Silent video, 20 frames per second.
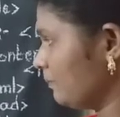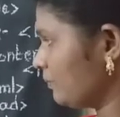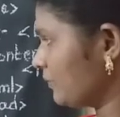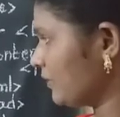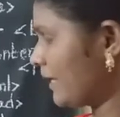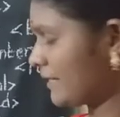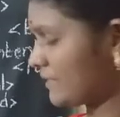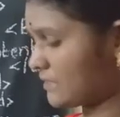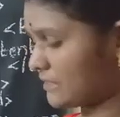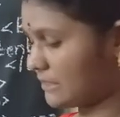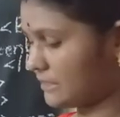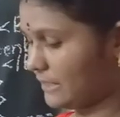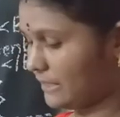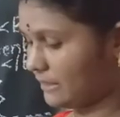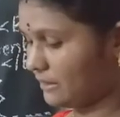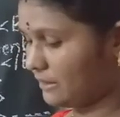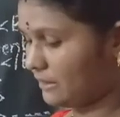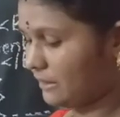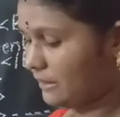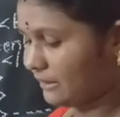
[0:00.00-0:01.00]
Next
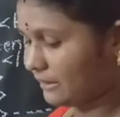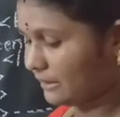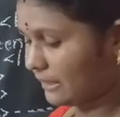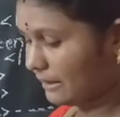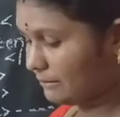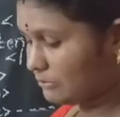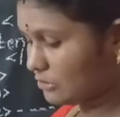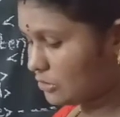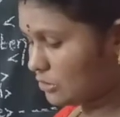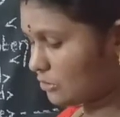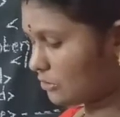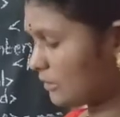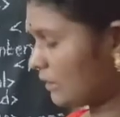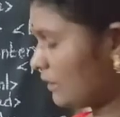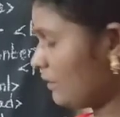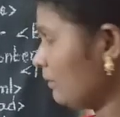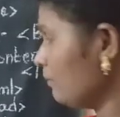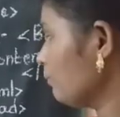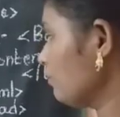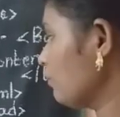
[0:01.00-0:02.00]
thing comes to
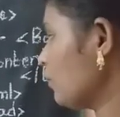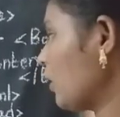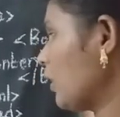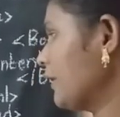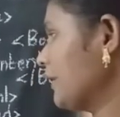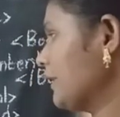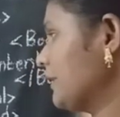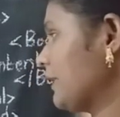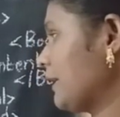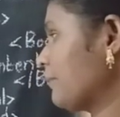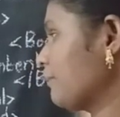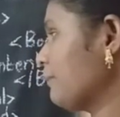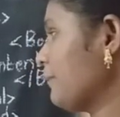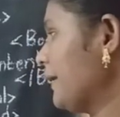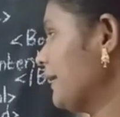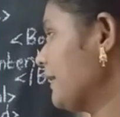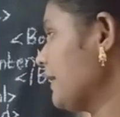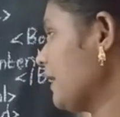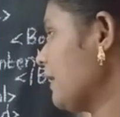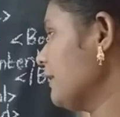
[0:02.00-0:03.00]
the body tag,
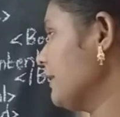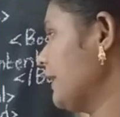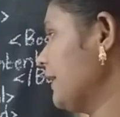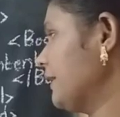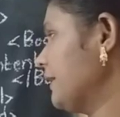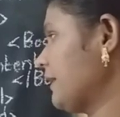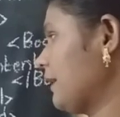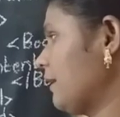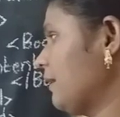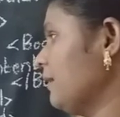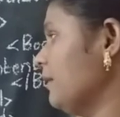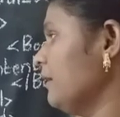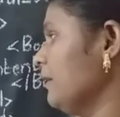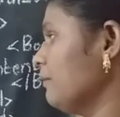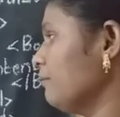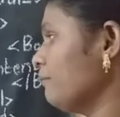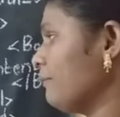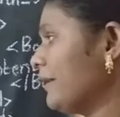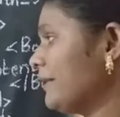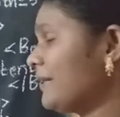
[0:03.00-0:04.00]
metadata.
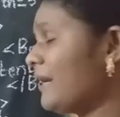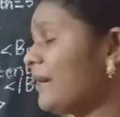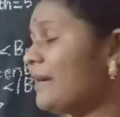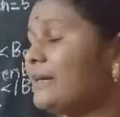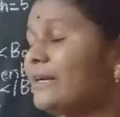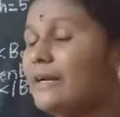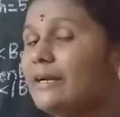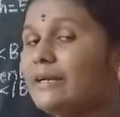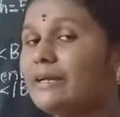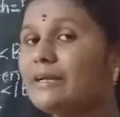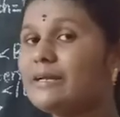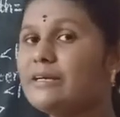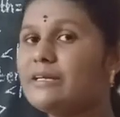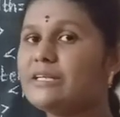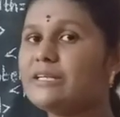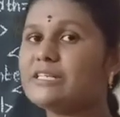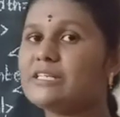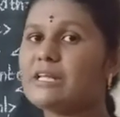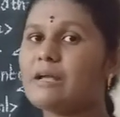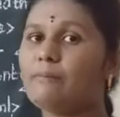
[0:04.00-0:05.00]
Metadata,
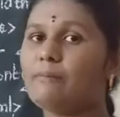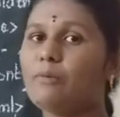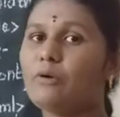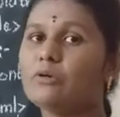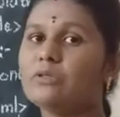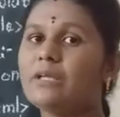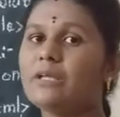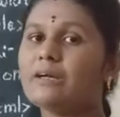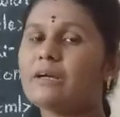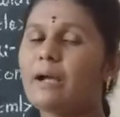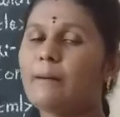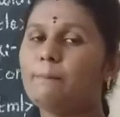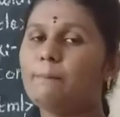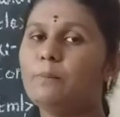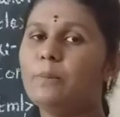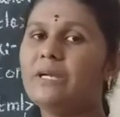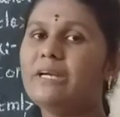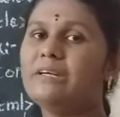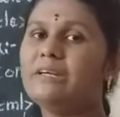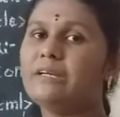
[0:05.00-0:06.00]
it is about the
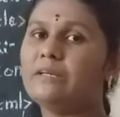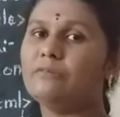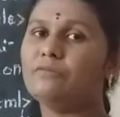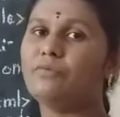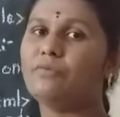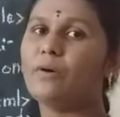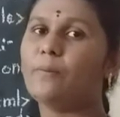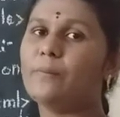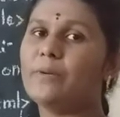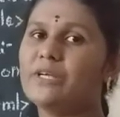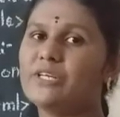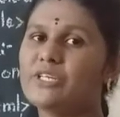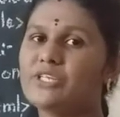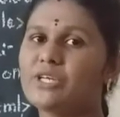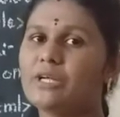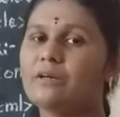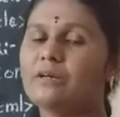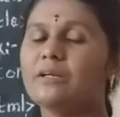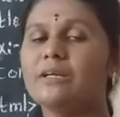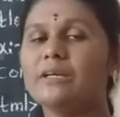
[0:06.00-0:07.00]
complete
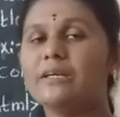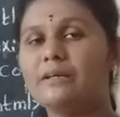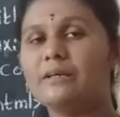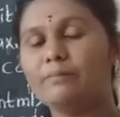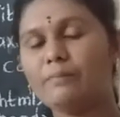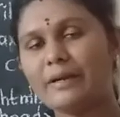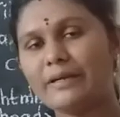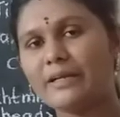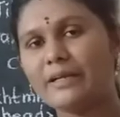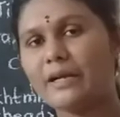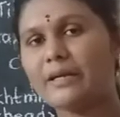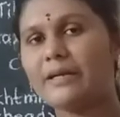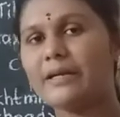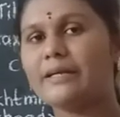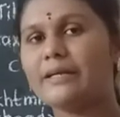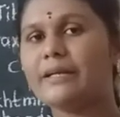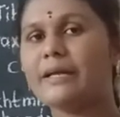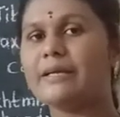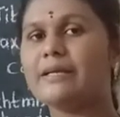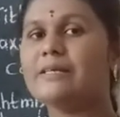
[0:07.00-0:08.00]
information.
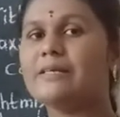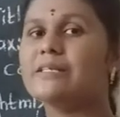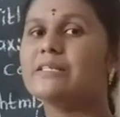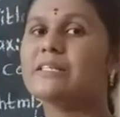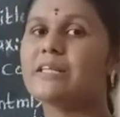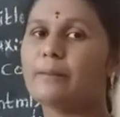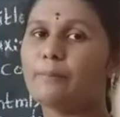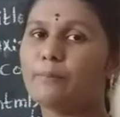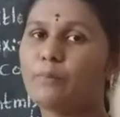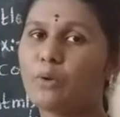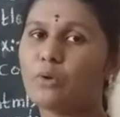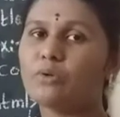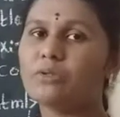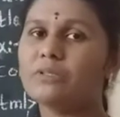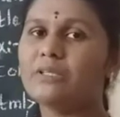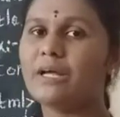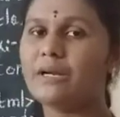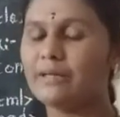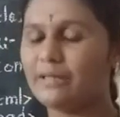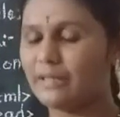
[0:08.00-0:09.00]
Metadata is
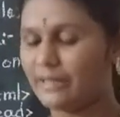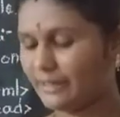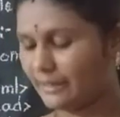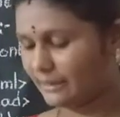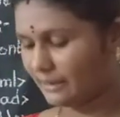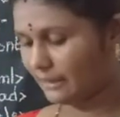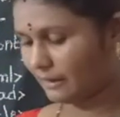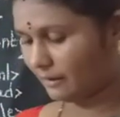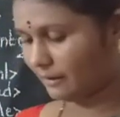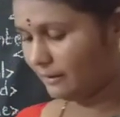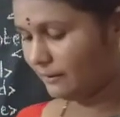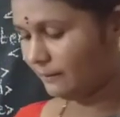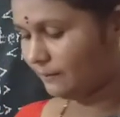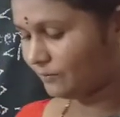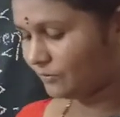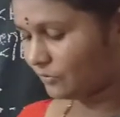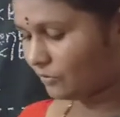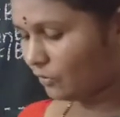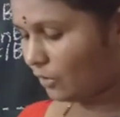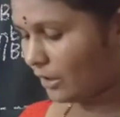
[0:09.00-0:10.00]
about the data.
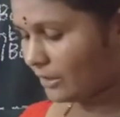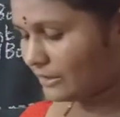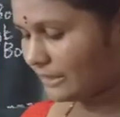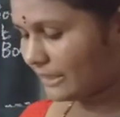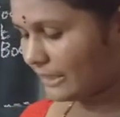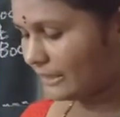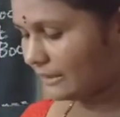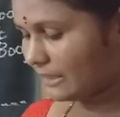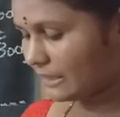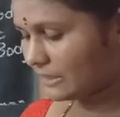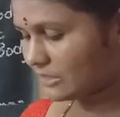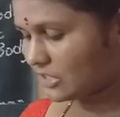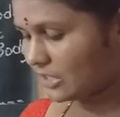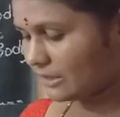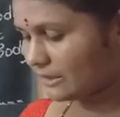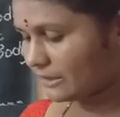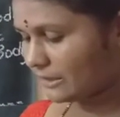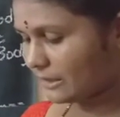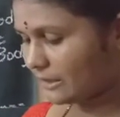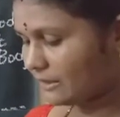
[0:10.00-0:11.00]
What data,
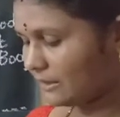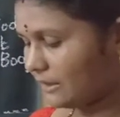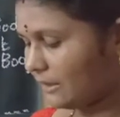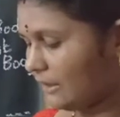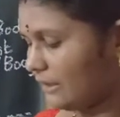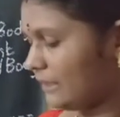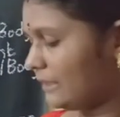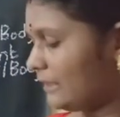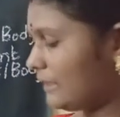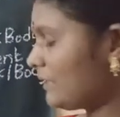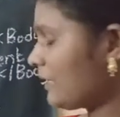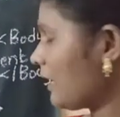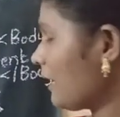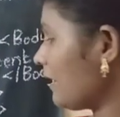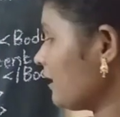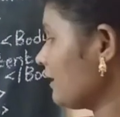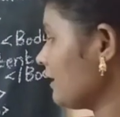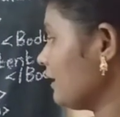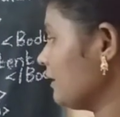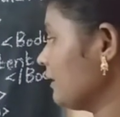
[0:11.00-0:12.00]
children? It
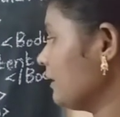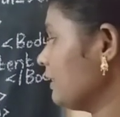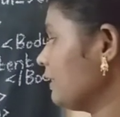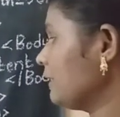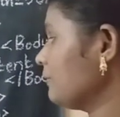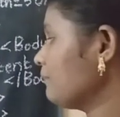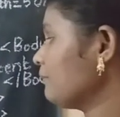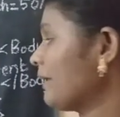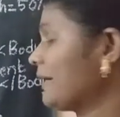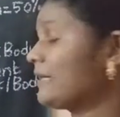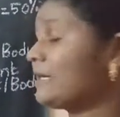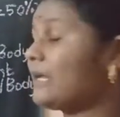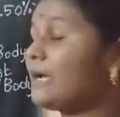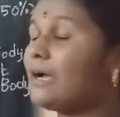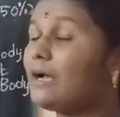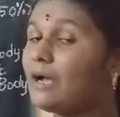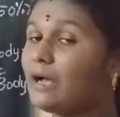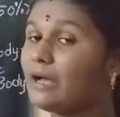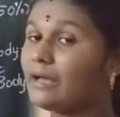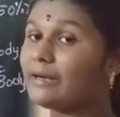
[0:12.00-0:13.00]
are meta
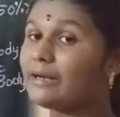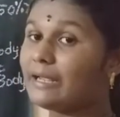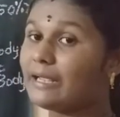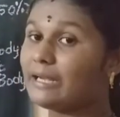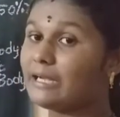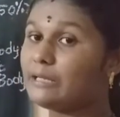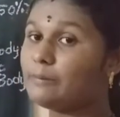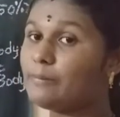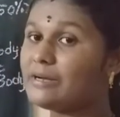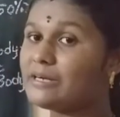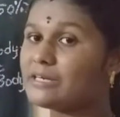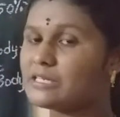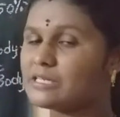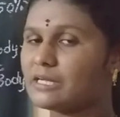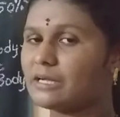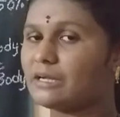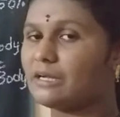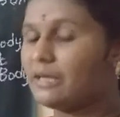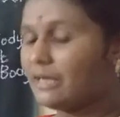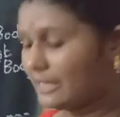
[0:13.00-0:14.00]
are elements,
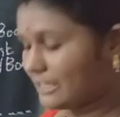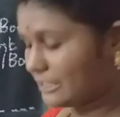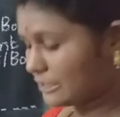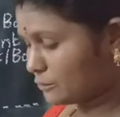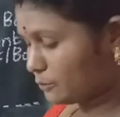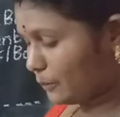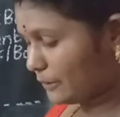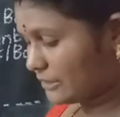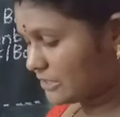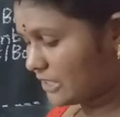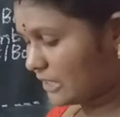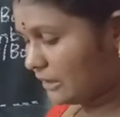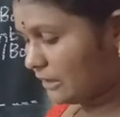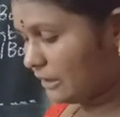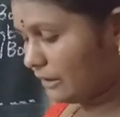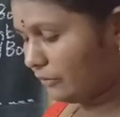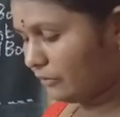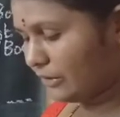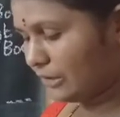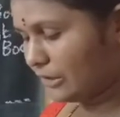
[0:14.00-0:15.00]

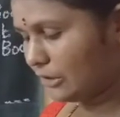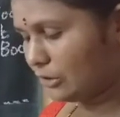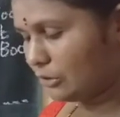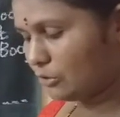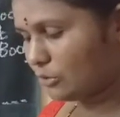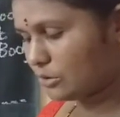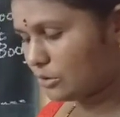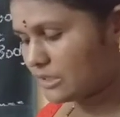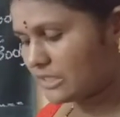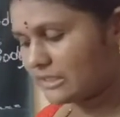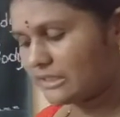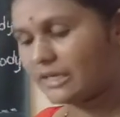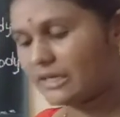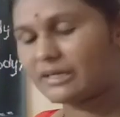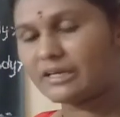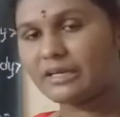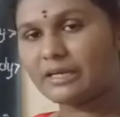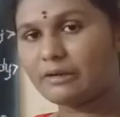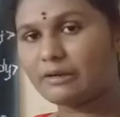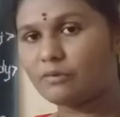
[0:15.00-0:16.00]
especially we use in the
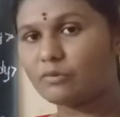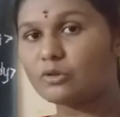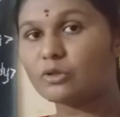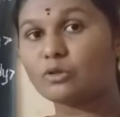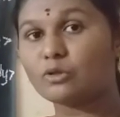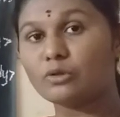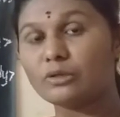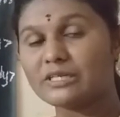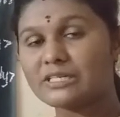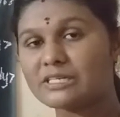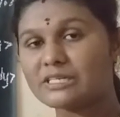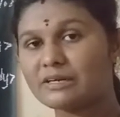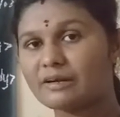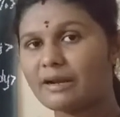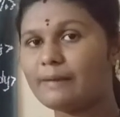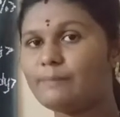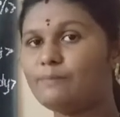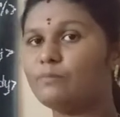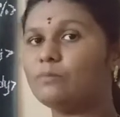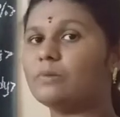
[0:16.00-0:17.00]
key to
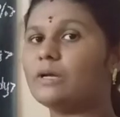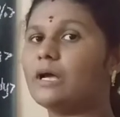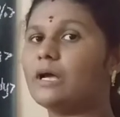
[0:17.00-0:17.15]
describe